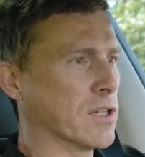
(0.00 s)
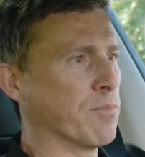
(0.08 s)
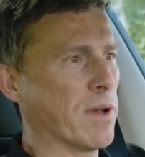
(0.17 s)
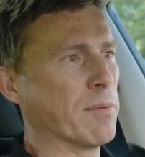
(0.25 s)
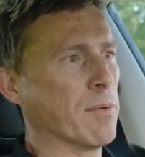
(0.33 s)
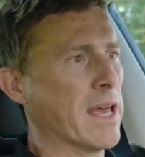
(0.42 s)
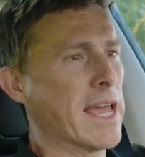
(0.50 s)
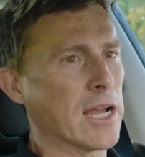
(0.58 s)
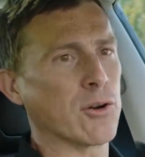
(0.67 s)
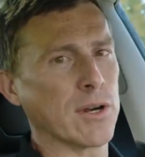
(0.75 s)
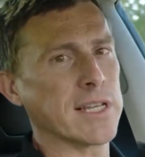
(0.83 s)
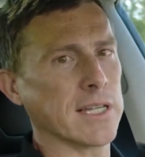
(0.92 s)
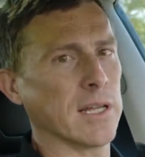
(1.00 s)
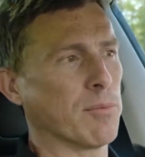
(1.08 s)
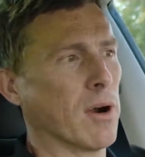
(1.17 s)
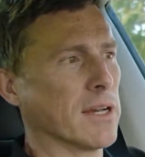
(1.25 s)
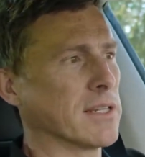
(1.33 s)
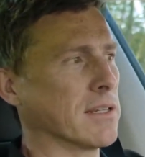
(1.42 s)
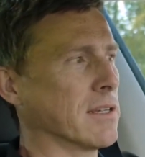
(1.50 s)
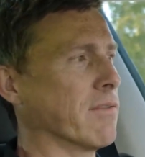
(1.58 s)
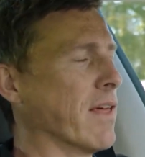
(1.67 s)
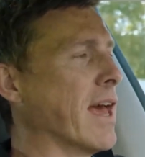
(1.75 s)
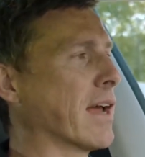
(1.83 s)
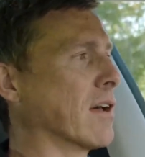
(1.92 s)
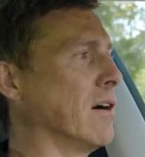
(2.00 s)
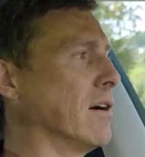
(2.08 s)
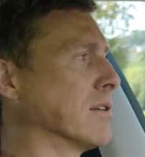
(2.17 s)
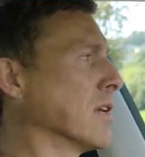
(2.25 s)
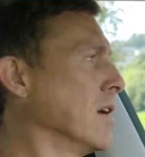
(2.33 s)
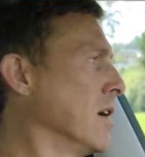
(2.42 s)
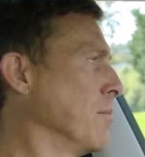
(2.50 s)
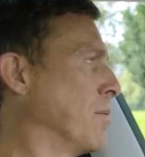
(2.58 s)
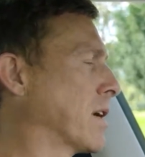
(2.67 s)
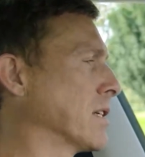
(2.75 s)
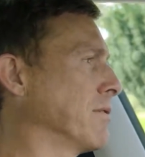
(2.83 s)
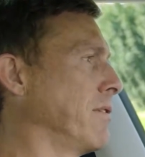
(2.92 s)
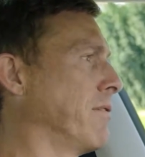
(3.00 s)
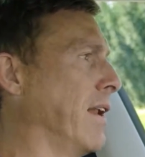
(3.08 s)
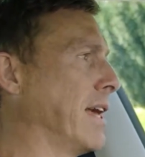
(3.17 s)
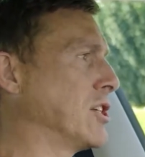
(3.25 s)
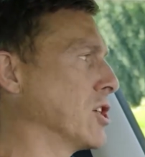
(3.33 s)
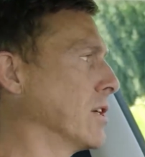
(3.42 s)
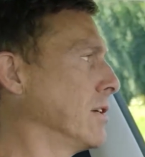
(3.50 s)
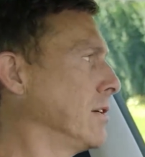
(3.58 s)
have been increasing the prices of their cars because of inflation.